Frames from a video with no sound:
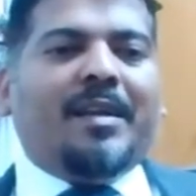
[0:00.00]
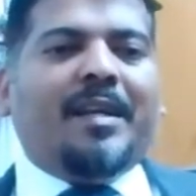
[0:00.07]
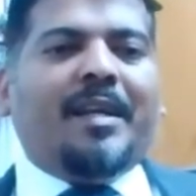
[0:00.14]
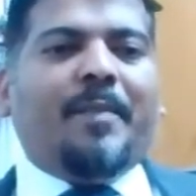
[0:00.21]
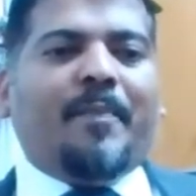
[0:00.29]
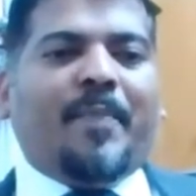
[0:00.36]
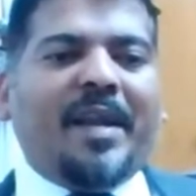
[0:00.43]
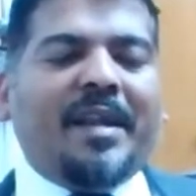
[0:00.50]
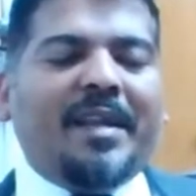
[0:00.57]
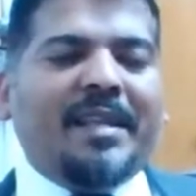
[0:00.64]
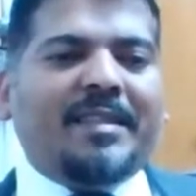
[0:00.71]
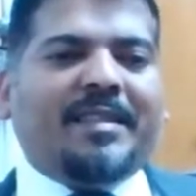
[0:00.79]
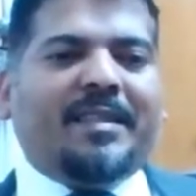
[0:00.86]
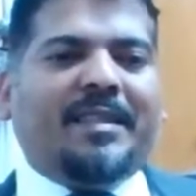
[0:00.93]
The
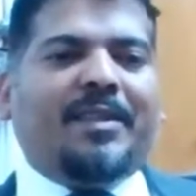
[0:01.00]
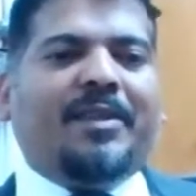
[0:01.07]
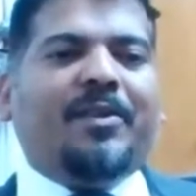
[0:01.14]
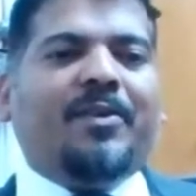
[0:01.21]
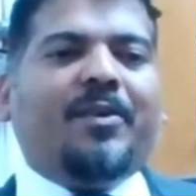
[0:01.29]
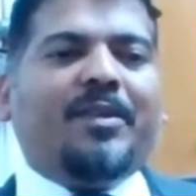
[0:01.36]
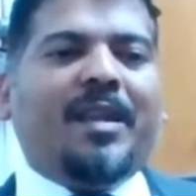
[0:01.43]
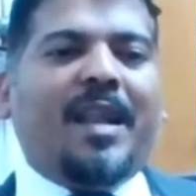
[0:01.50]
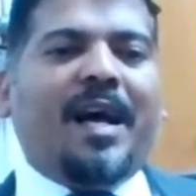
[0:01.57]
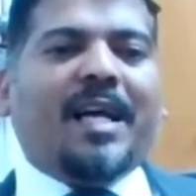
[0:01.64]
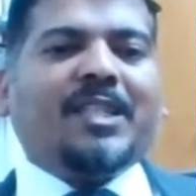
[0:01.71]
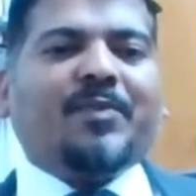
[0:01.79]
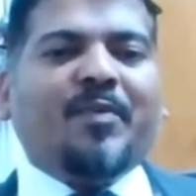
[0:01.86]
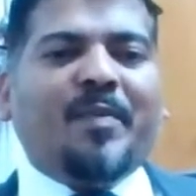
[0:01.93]
dependency, the
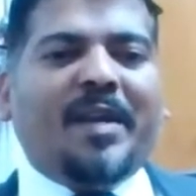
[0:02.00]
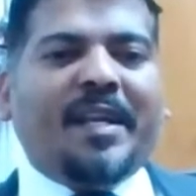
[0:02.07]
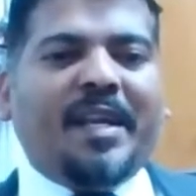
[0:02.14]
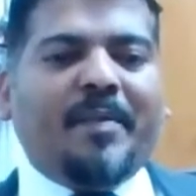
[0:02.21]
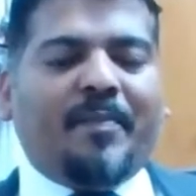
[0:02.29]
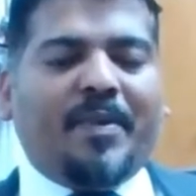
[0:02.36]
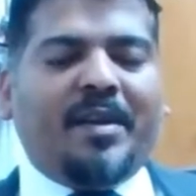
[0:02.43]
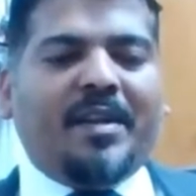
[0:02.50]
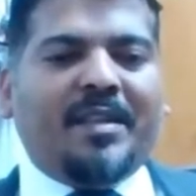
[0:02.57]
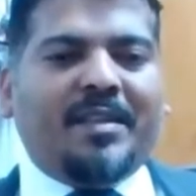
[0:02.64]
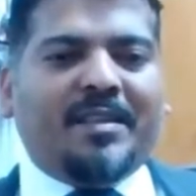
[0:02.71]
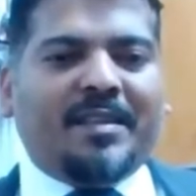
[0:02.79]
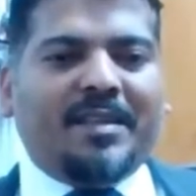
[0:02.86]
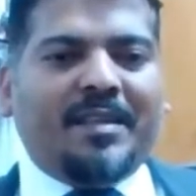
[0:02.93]
last moment
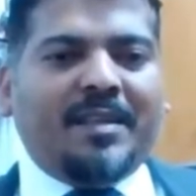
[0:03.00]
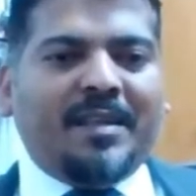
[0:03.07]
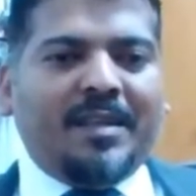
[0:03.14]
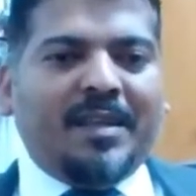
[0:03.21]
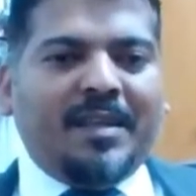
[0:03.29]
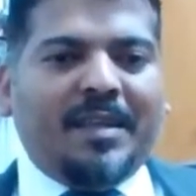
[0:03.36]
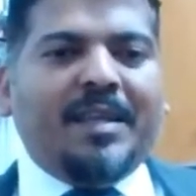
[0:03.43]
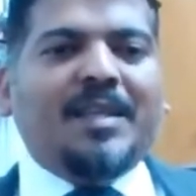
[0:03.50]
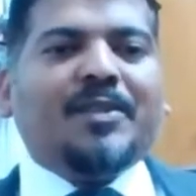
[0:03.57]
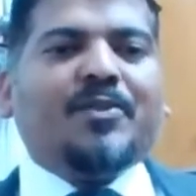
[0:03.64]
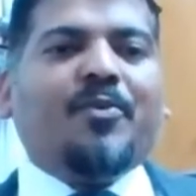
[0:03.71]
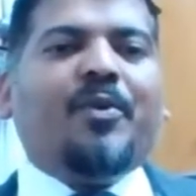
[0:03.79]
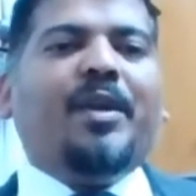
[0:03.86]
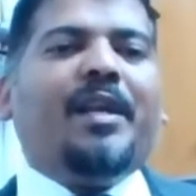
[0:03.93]
dependency
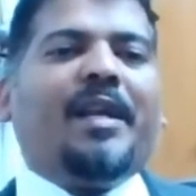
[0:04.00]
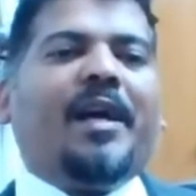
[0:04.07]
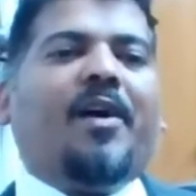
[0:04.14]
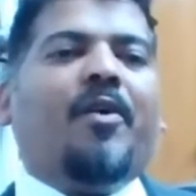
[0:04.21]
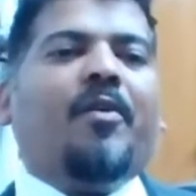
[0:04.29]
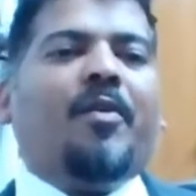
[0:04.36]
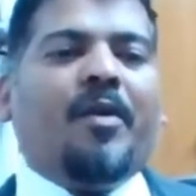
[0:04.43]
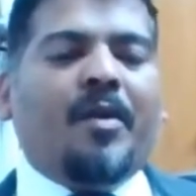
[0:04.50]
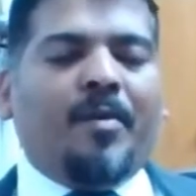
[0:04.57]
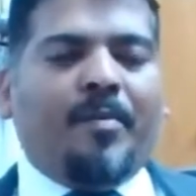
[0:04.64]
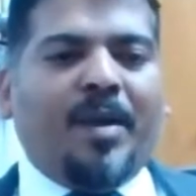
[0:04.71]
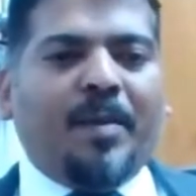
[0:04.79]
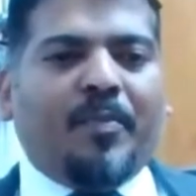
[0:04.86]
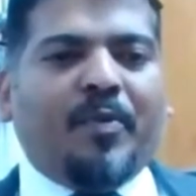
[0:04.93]
is going down
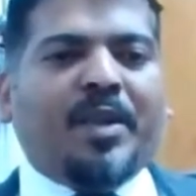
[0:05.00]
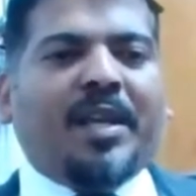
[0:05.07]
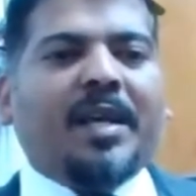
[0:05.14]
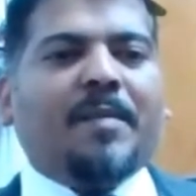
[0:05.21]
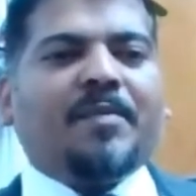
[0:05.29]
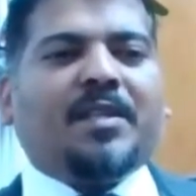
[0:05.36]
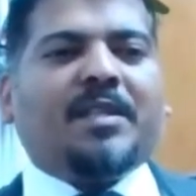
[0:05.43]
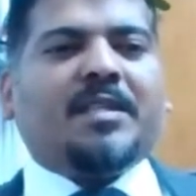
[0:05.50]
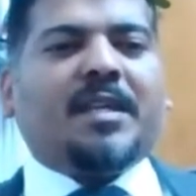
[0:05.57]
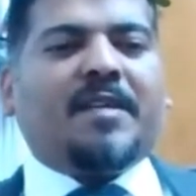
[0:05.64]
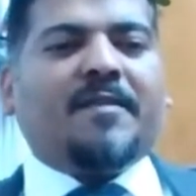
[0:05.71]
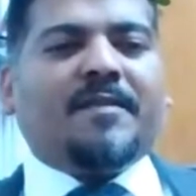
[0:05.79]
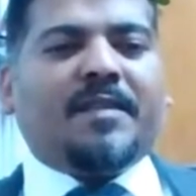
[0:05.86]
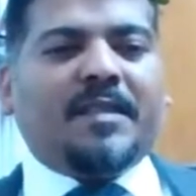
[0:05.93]
by putting up such
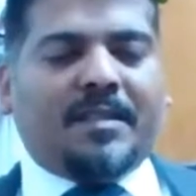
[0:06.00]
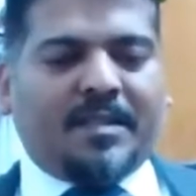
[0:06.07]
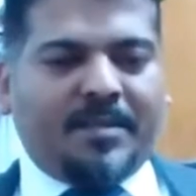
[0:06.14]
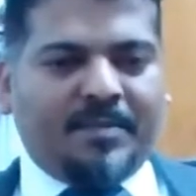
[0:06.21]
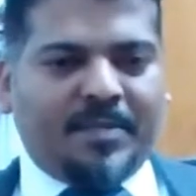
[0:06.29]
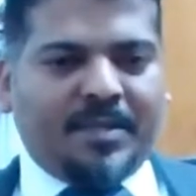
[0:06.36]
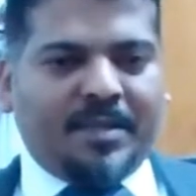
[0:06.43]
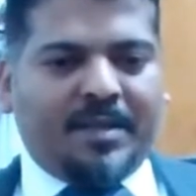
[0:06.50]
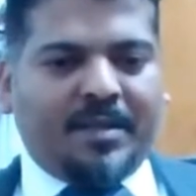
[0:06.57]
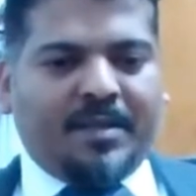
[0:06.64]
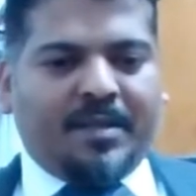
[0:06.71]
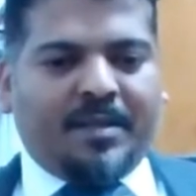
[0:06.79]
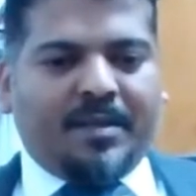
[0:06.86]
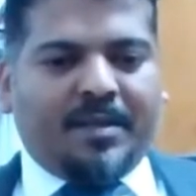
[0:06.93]
kind of systems
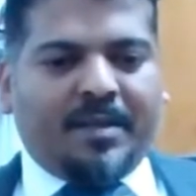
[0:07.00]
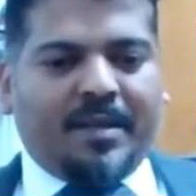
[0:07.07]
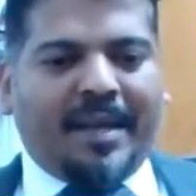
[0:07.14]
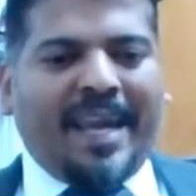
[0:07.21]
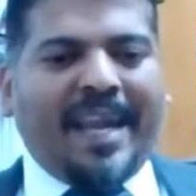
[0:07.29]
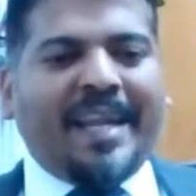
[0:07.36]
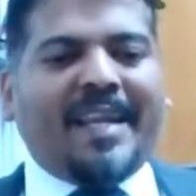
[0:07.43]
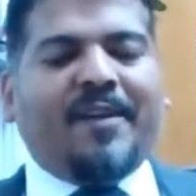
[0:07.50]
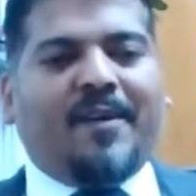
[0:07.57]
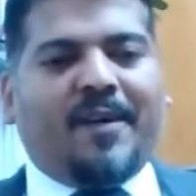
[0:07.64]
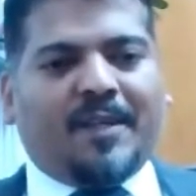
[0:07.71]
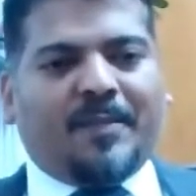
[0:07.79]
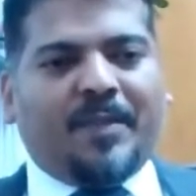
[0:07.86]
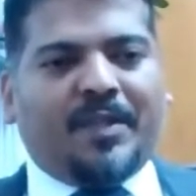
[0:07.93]
at the
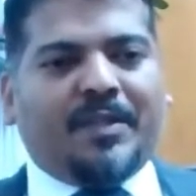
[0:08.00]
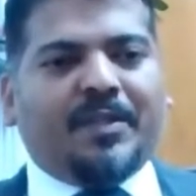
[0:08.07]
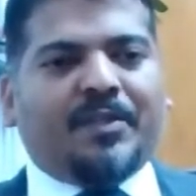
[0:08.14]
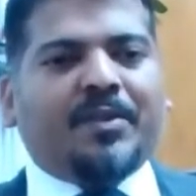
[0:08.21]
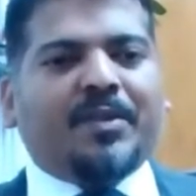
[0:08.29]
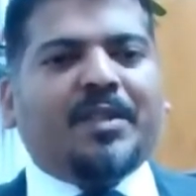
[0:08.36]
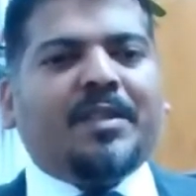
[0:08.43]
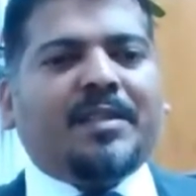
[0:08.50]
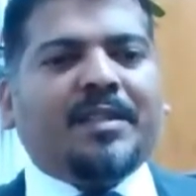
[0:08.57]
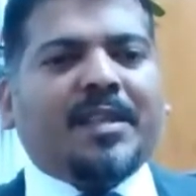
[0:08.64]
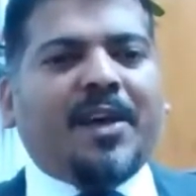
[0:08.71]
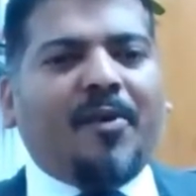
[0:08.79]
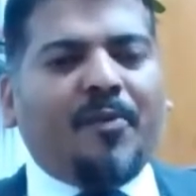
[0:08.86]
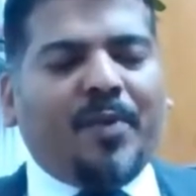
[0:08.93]
hospital. So this
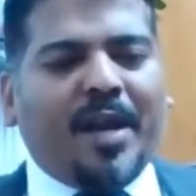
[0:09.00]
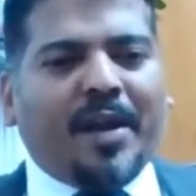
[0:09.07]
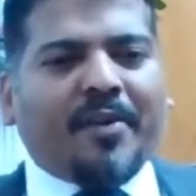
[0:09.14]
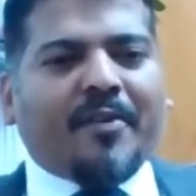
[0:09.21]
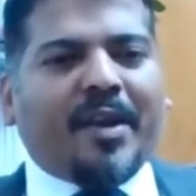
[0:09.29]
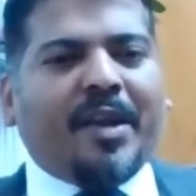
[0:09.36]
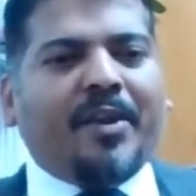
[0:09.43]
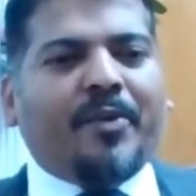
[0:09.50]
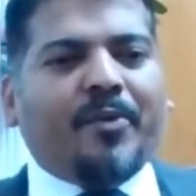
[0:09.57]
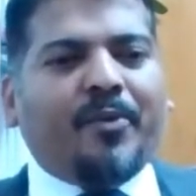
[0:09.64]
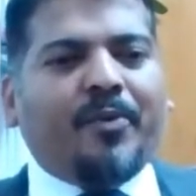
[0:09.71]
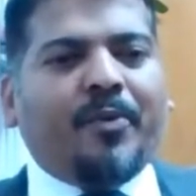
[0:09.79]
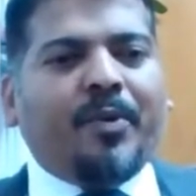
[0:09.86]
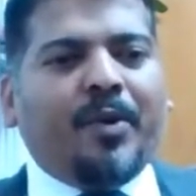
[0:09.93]
is how we are trying
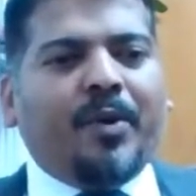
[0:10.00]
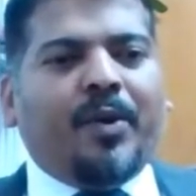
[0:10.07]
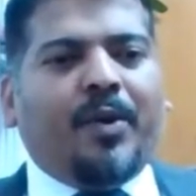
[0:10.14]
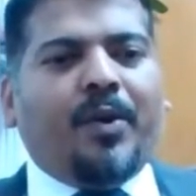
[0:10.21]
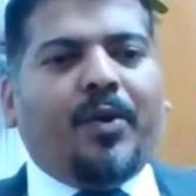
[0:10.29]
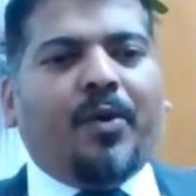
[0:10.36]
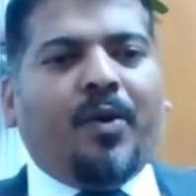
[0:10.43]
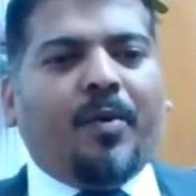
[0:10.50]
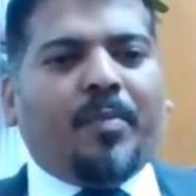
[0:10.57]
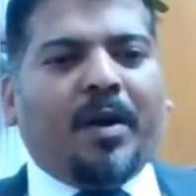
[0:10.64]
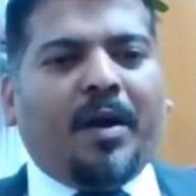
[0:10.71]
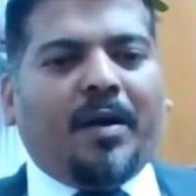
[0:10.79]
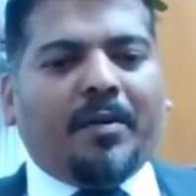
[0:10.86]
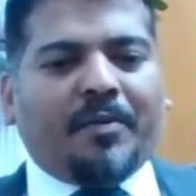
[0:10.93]
to
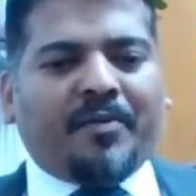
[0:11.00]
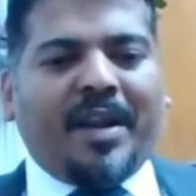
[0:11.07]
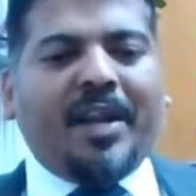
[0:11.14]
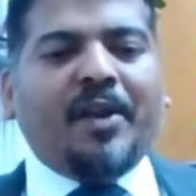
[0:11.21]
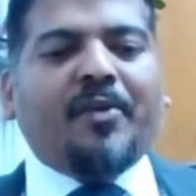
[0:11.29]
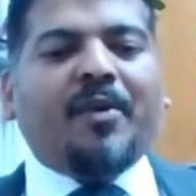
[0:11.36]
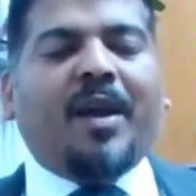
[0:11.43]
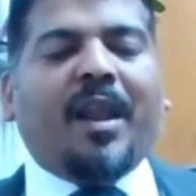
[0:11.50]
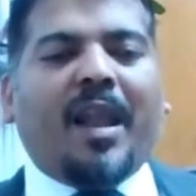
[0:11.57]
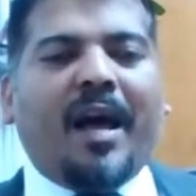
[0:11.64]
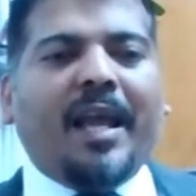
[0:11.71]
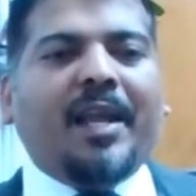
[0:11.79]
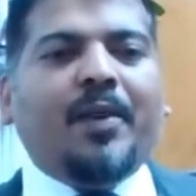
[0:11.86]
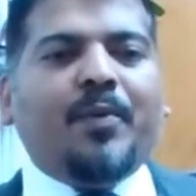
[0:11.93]
trying to
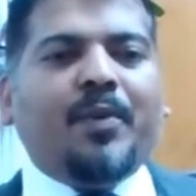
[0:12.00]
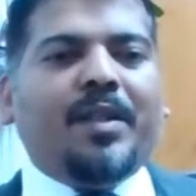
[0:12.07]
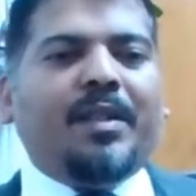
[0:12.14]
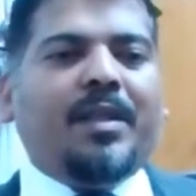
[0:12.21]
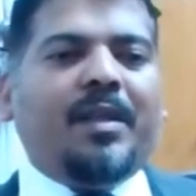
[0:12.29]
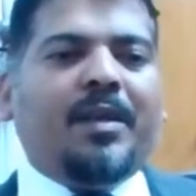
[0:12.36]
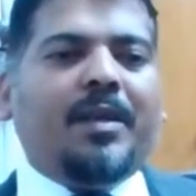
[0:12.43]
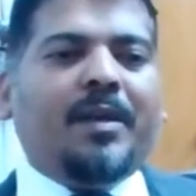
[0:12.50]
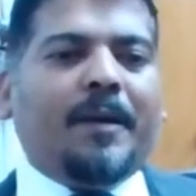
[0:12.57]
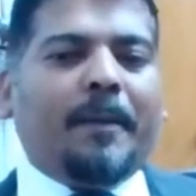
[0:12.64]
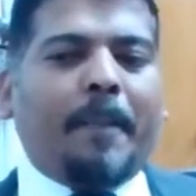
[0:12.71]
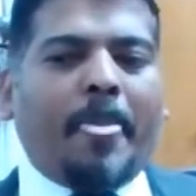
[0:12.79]
align with the